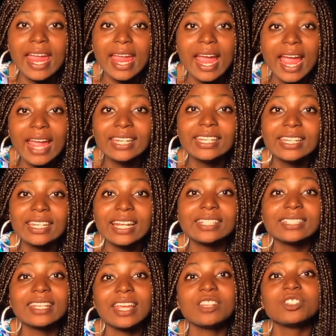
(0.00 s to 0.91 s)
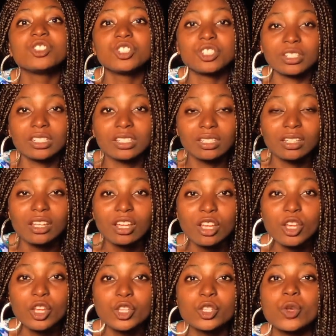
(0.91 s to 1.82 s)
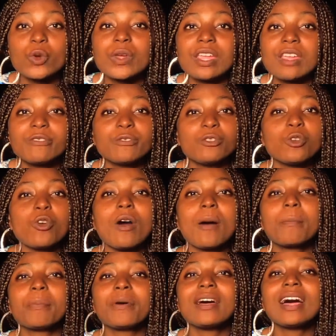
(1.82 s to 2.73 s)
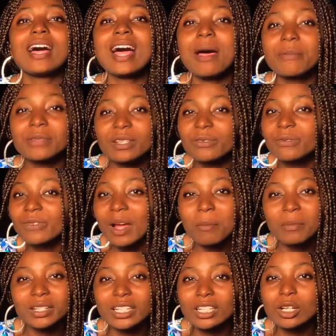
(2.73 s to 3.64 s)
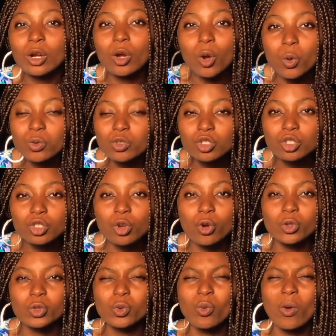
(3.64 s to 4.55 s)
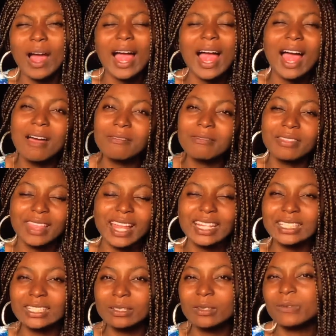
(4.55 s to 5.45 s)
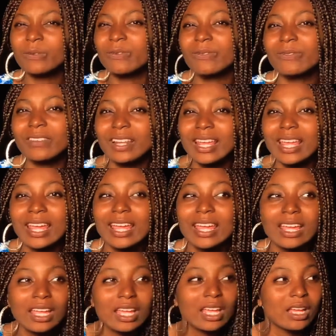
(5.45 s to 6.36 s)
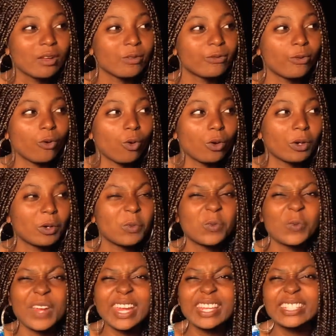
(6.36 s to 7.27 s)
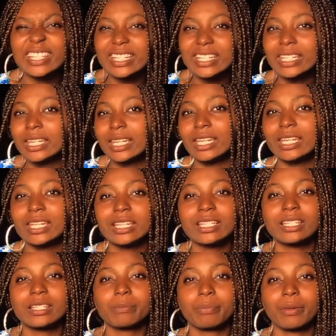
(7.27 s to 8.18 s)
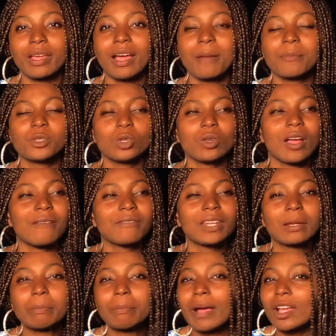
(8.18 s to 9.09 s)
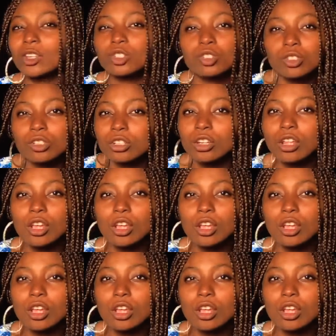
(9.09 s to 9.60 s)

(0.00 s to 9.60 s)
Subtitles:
I need attention. So if you are perhaps a family coach or you have that flair for raising kids, perhaps you have that passion,